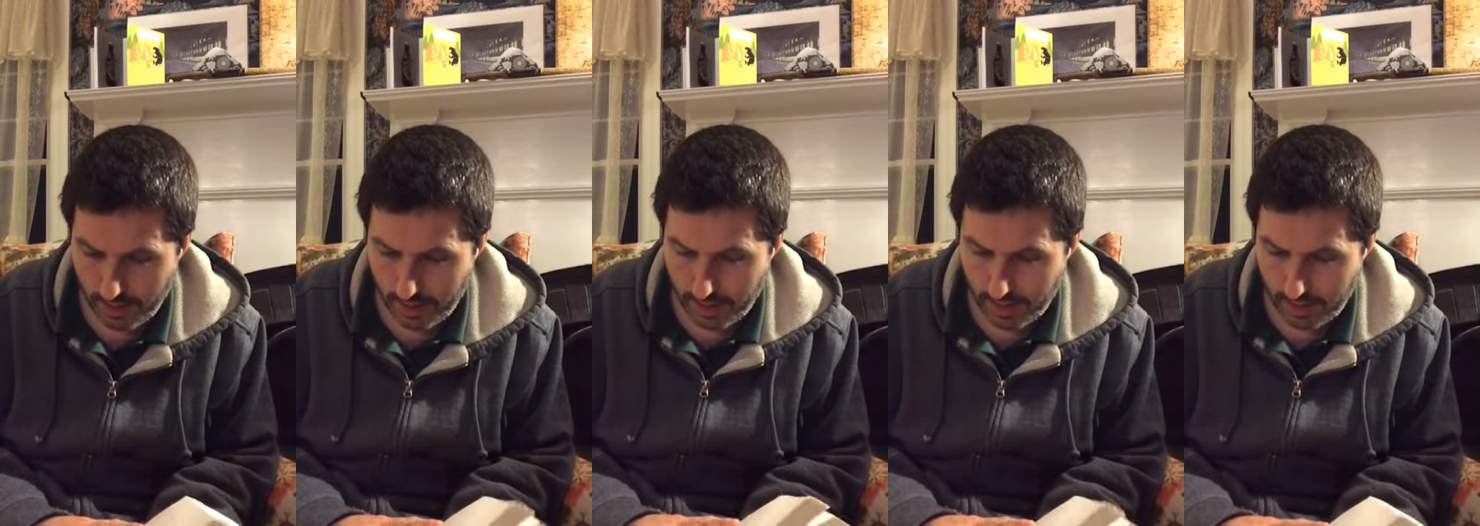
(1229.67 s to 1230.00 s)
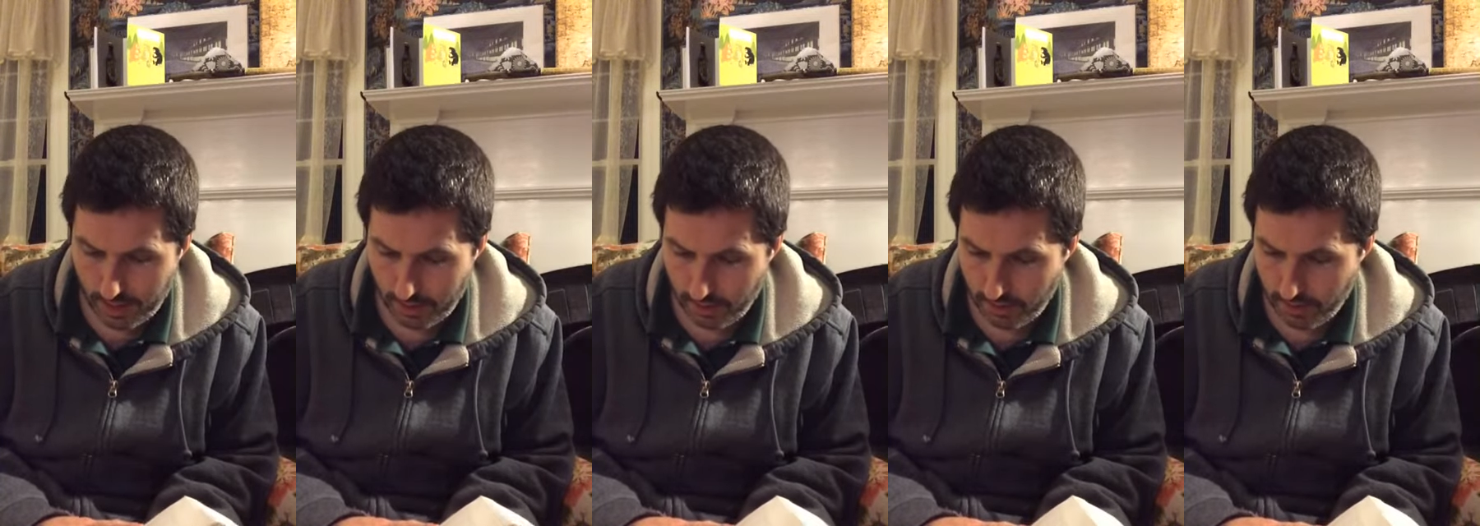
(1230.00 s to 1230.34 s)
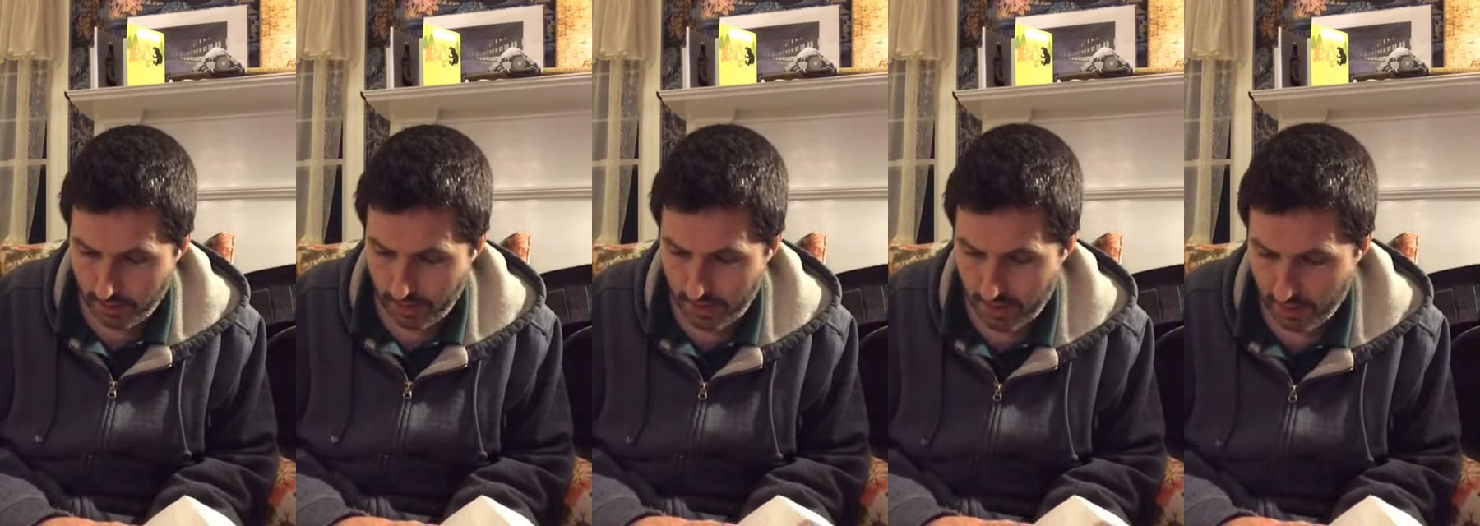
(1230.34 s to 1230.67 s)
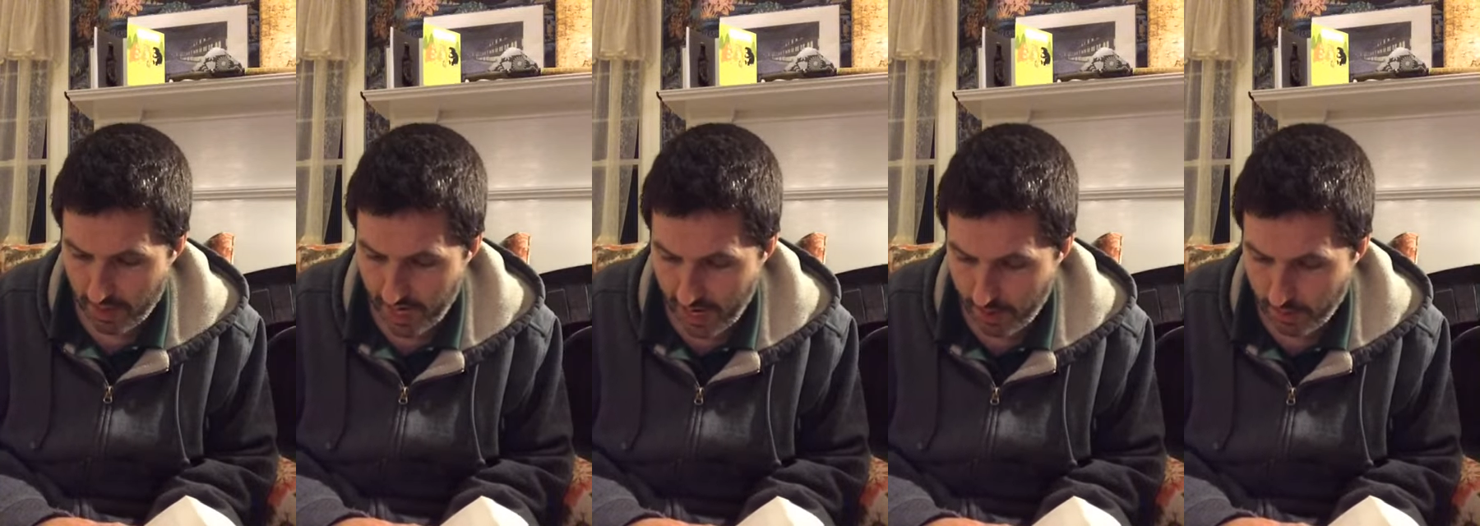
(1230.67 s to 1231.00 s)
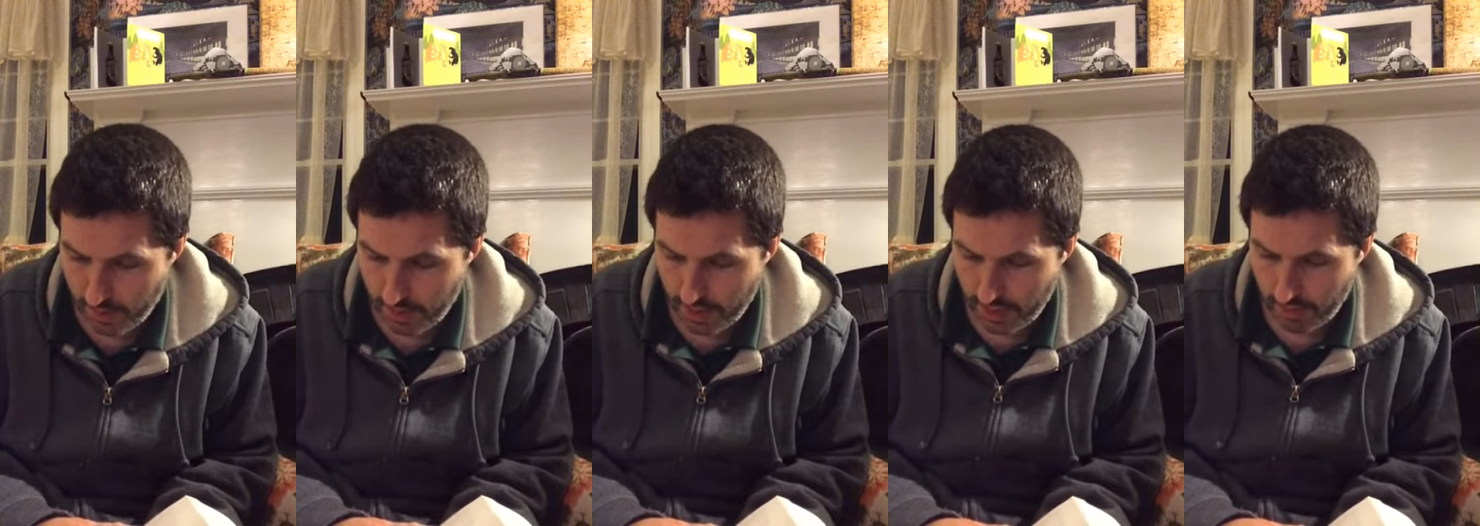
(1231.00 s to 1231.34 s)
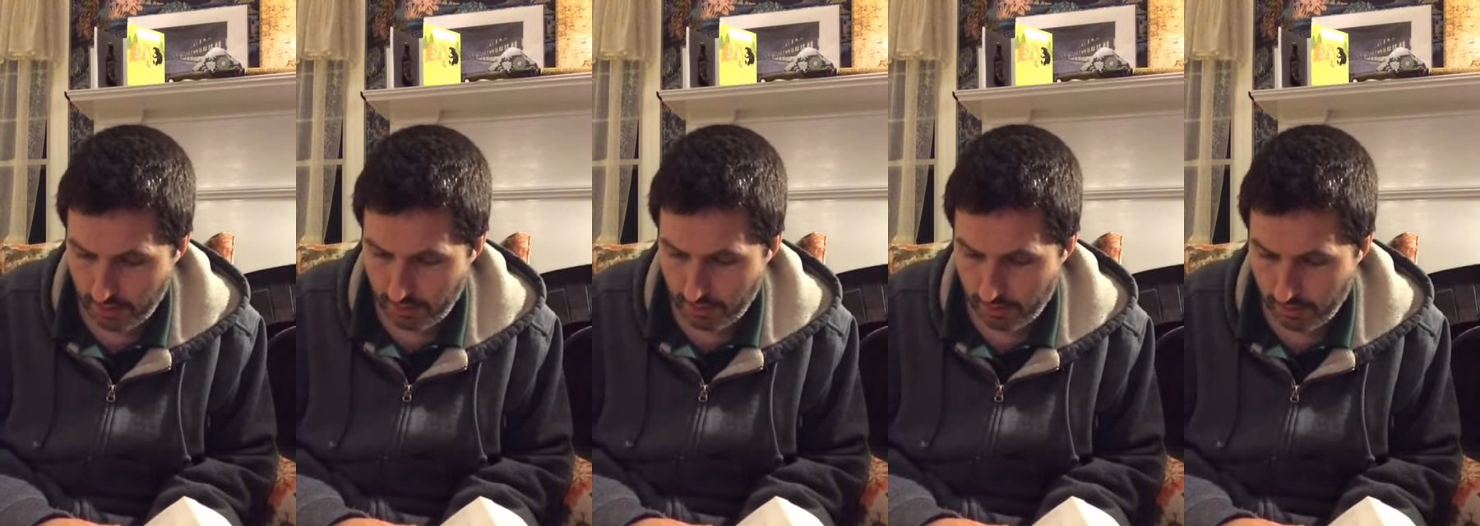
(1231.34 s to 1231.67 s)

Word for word: I did lose the rest of my appetite.